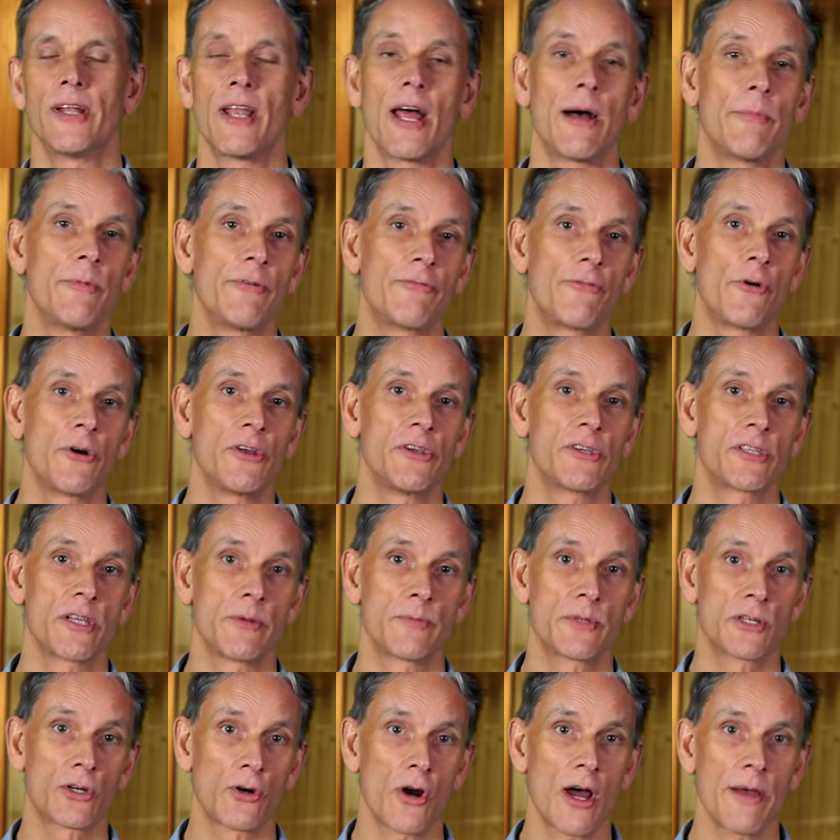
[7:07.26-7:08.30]
Now, before you
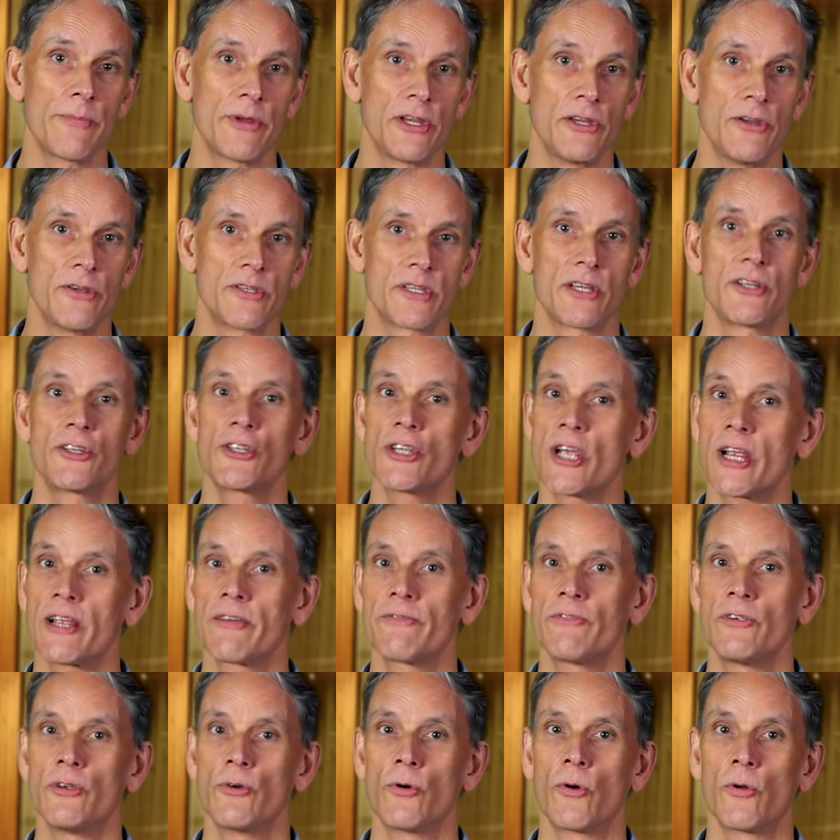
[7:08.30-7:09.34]
subscribe a user, check
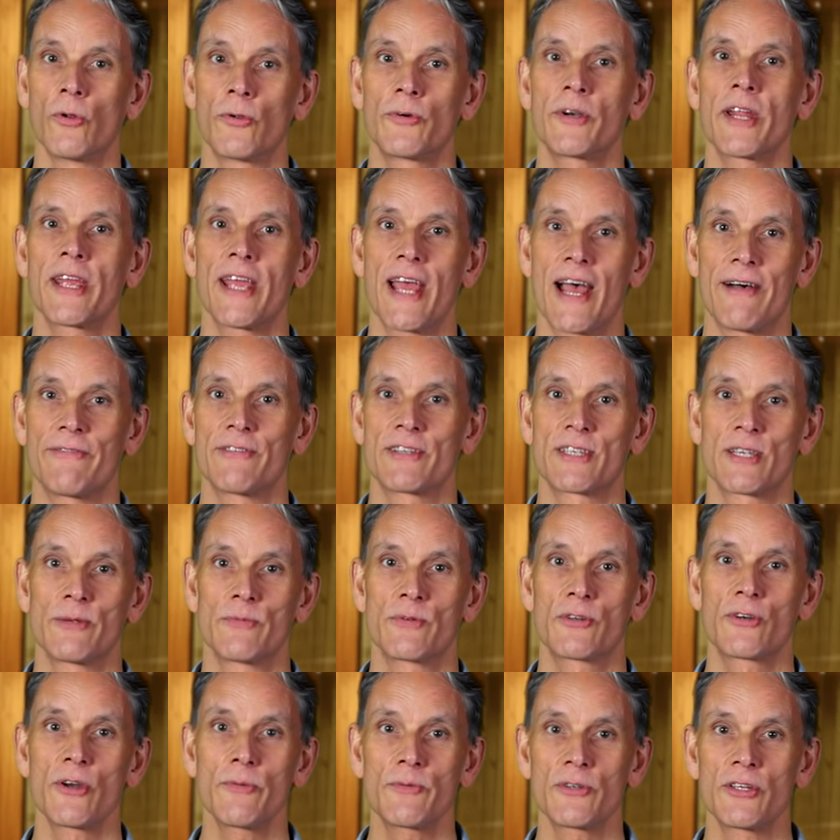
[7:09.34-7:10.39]
if you already have a
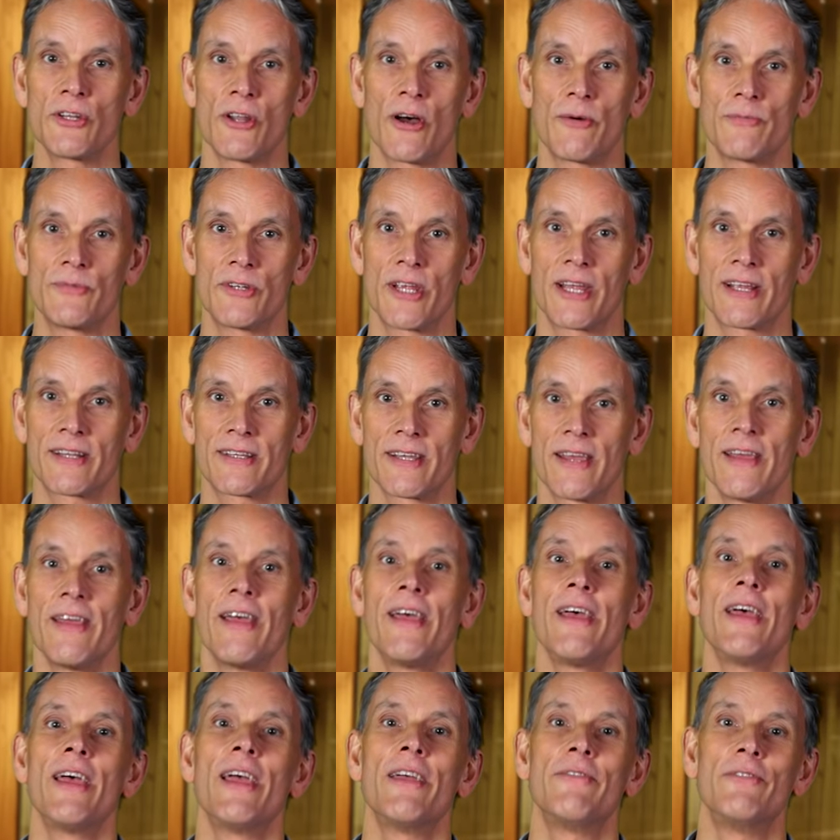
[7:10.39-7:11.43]
subscription object.
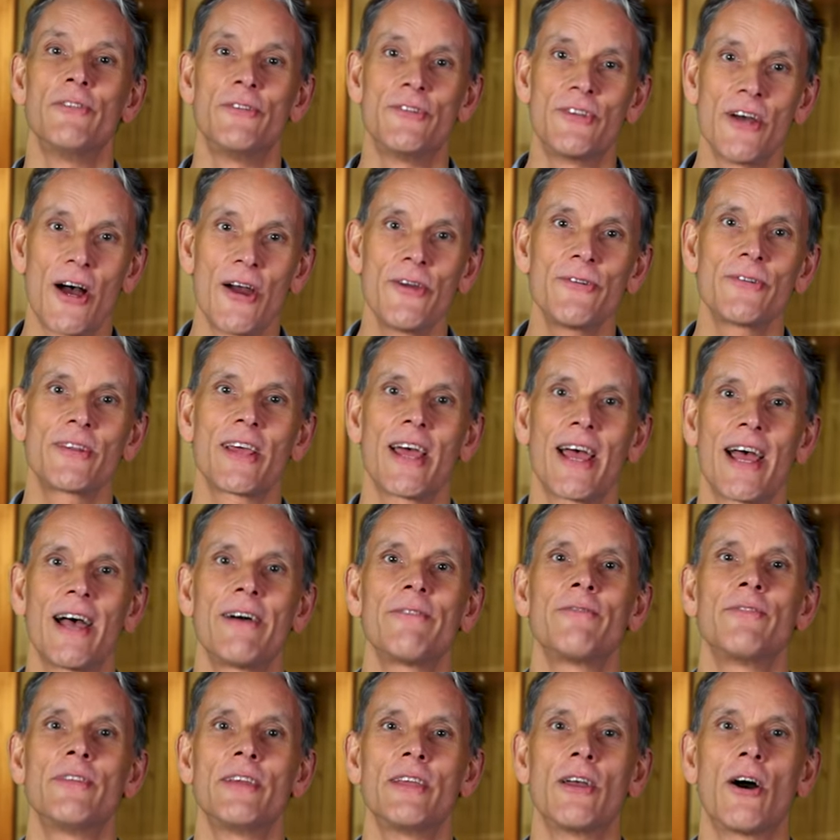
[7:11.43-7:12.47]
If you don't
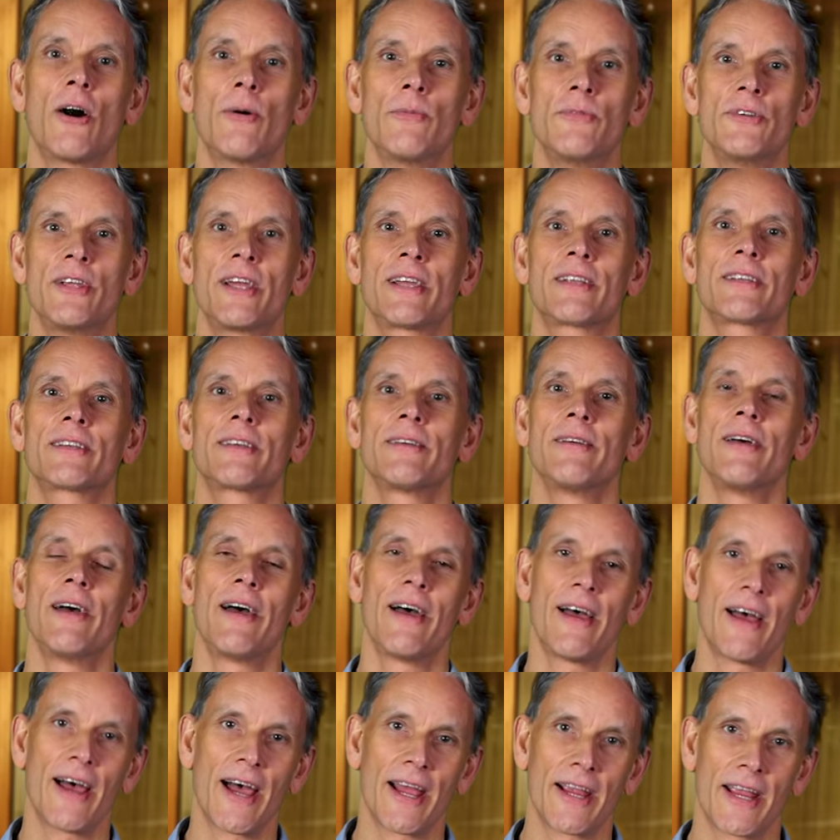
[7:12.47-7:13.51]
have the object,
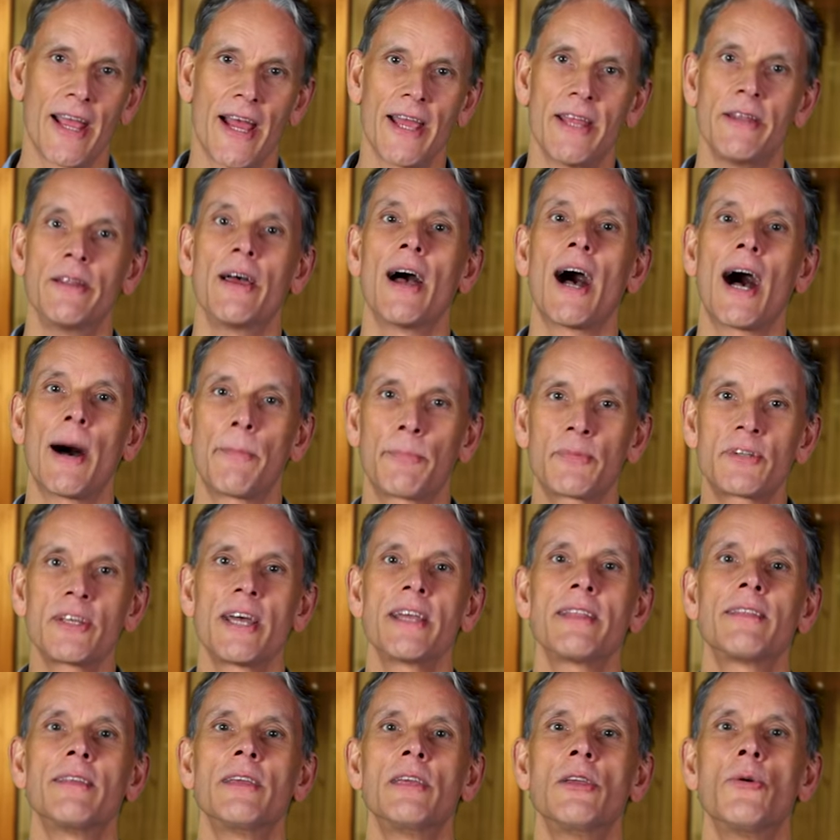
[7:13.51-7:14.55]
again,
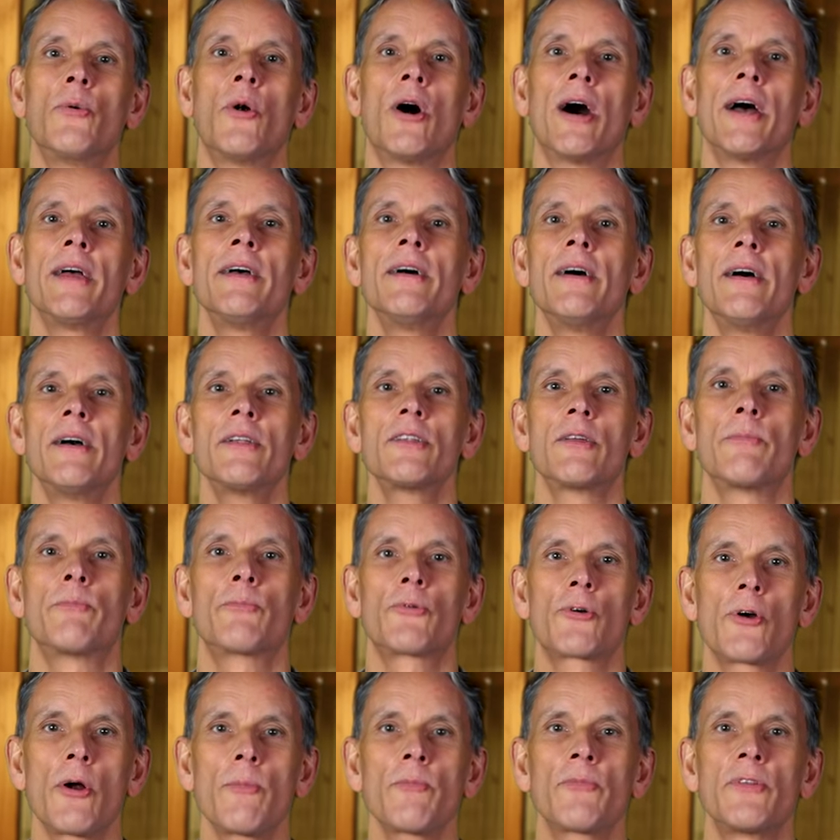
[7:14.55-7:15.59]
update the UI to
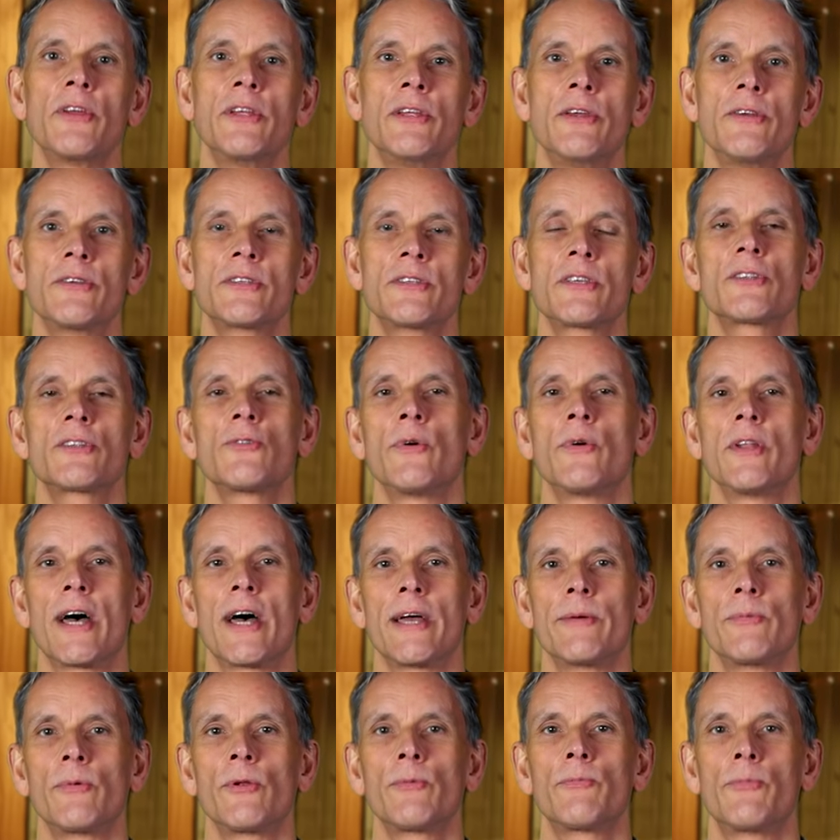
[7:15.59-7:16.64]
prompt the user to
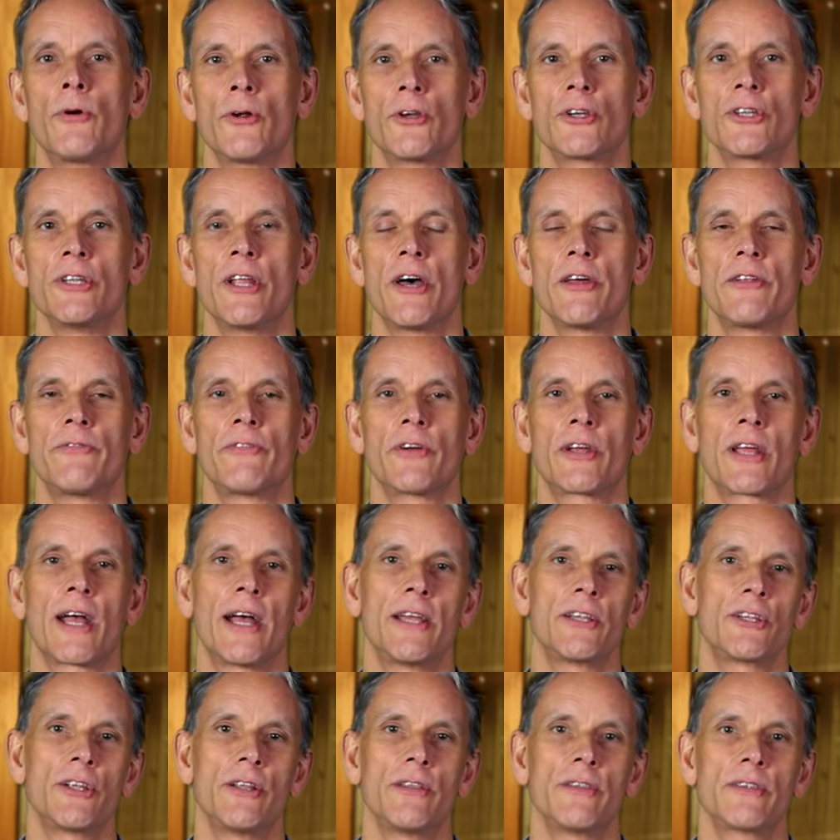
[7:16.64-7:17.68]
enable push
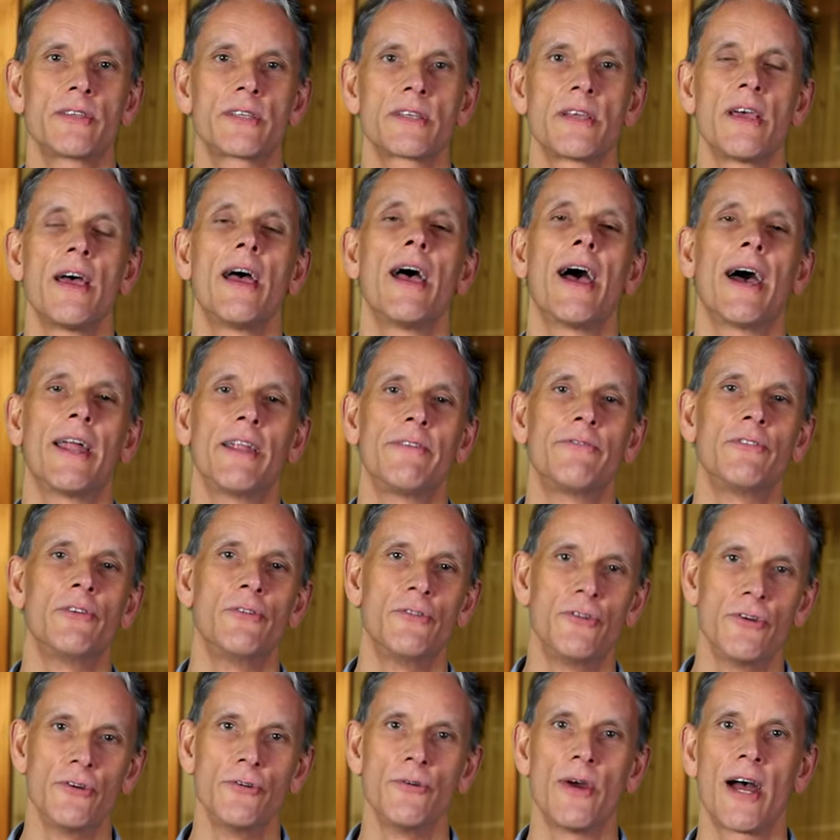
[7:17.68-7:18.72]
notifications. And if you
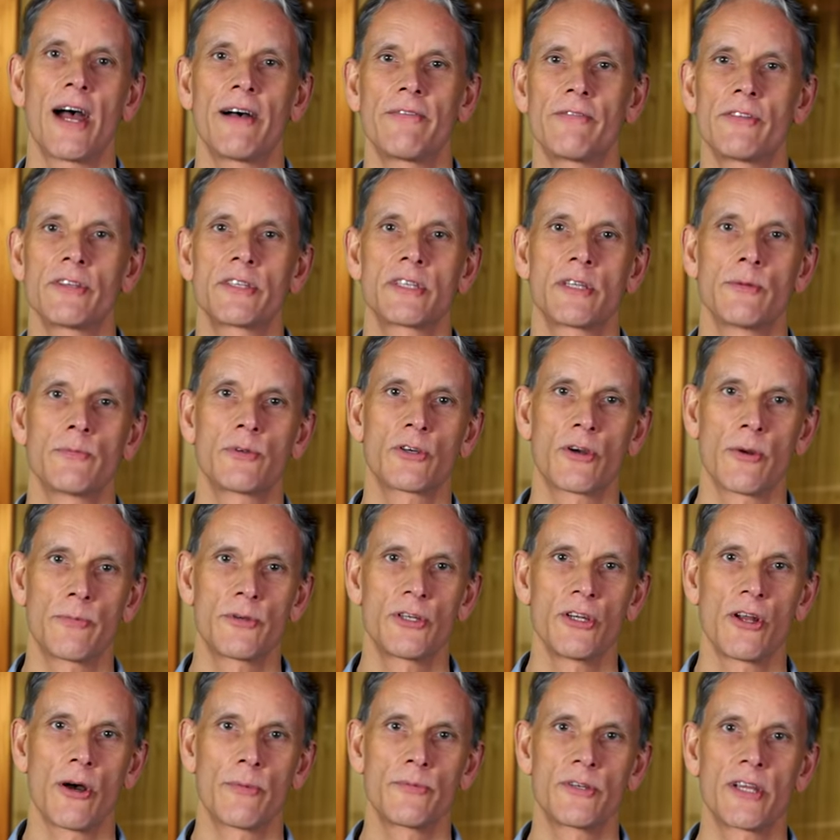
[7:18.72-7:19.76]
do have the
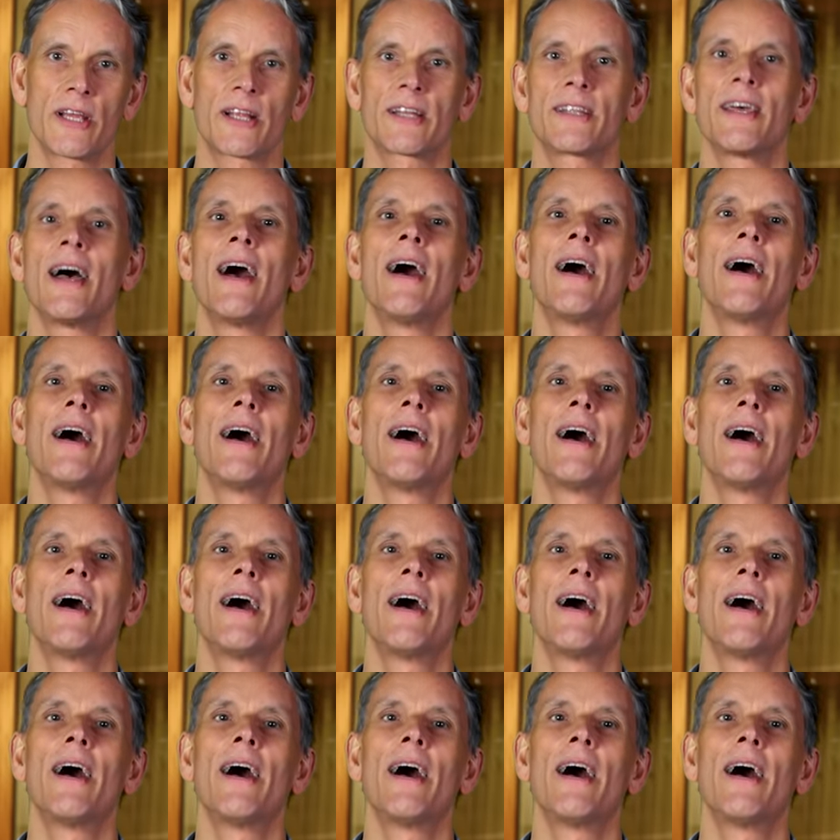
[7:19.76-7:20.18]
subscription object,